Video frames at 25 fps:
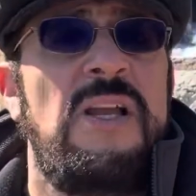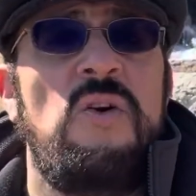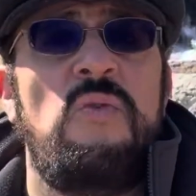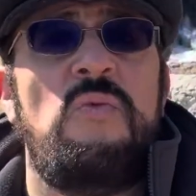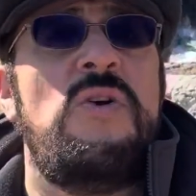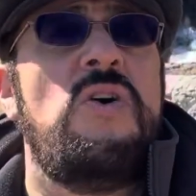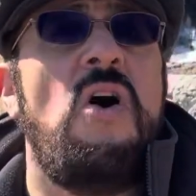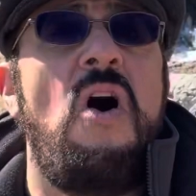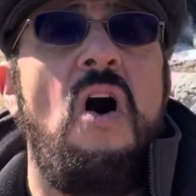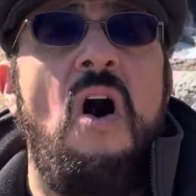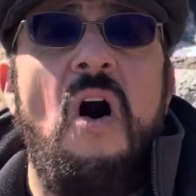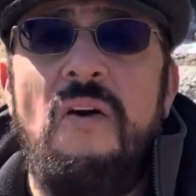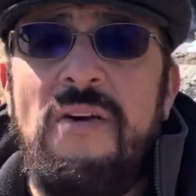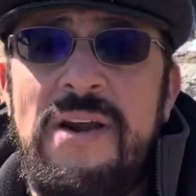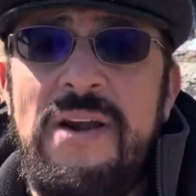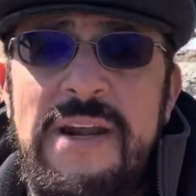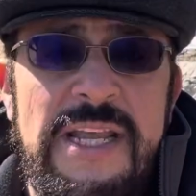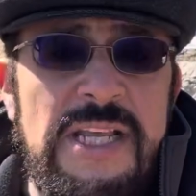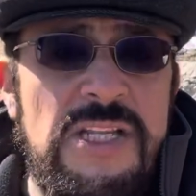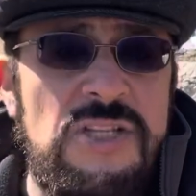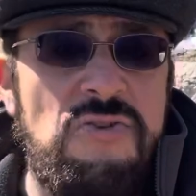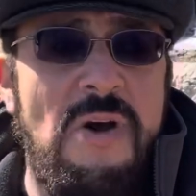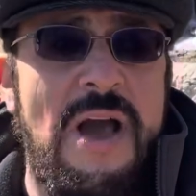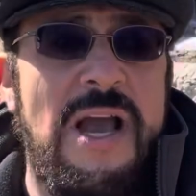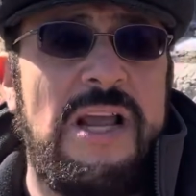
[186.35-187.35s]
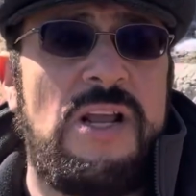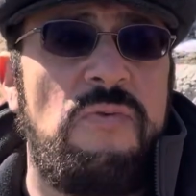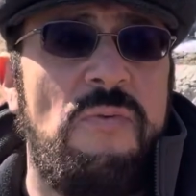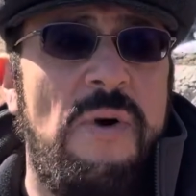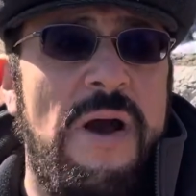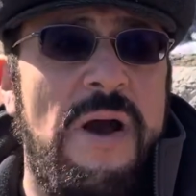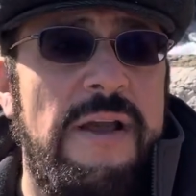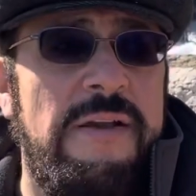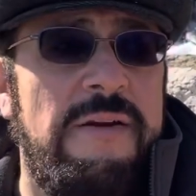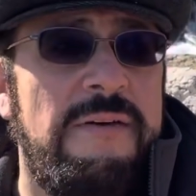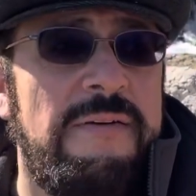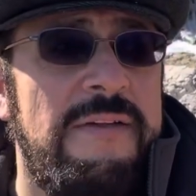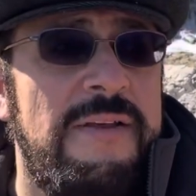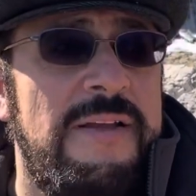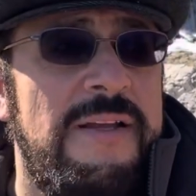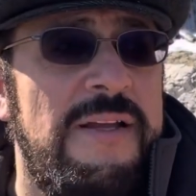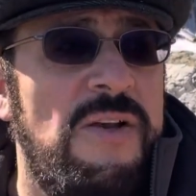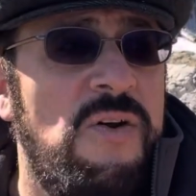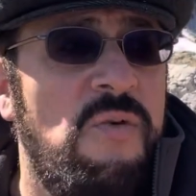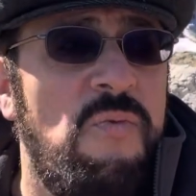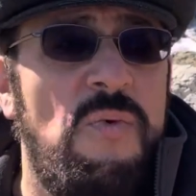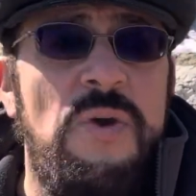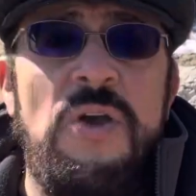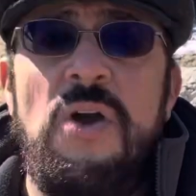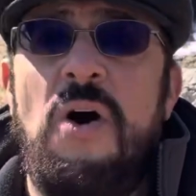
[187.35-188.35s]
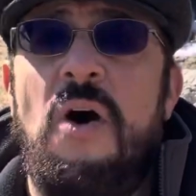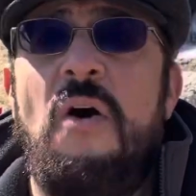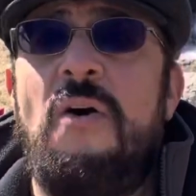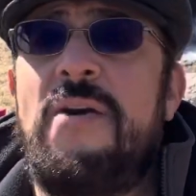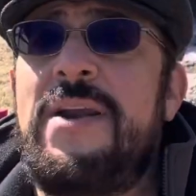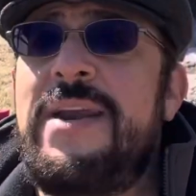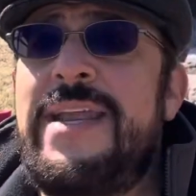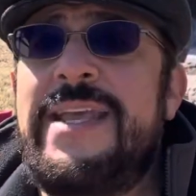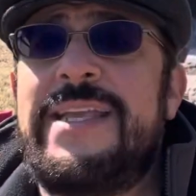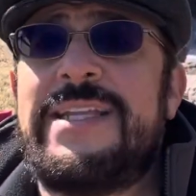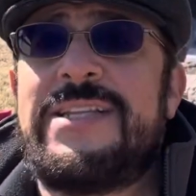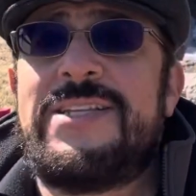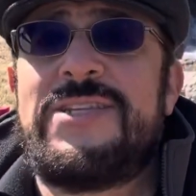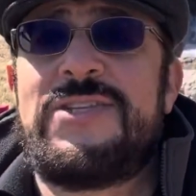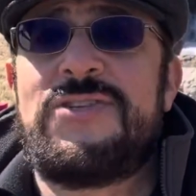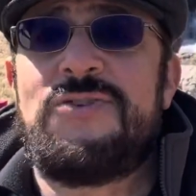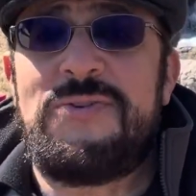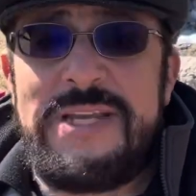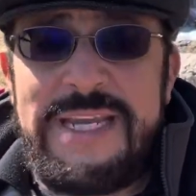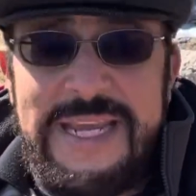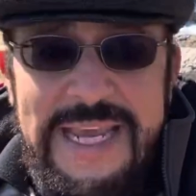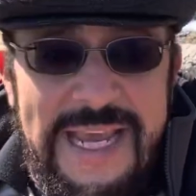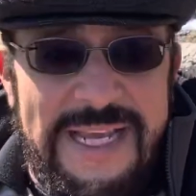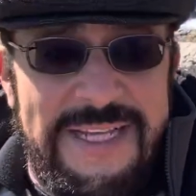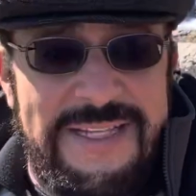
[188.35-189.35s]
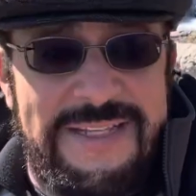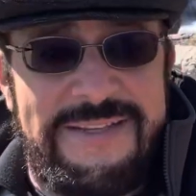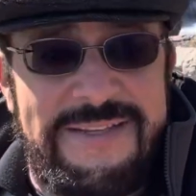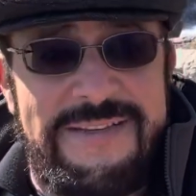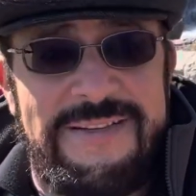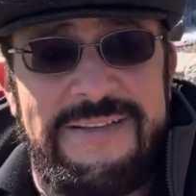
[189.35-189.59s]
We all need to acquire. We all need to get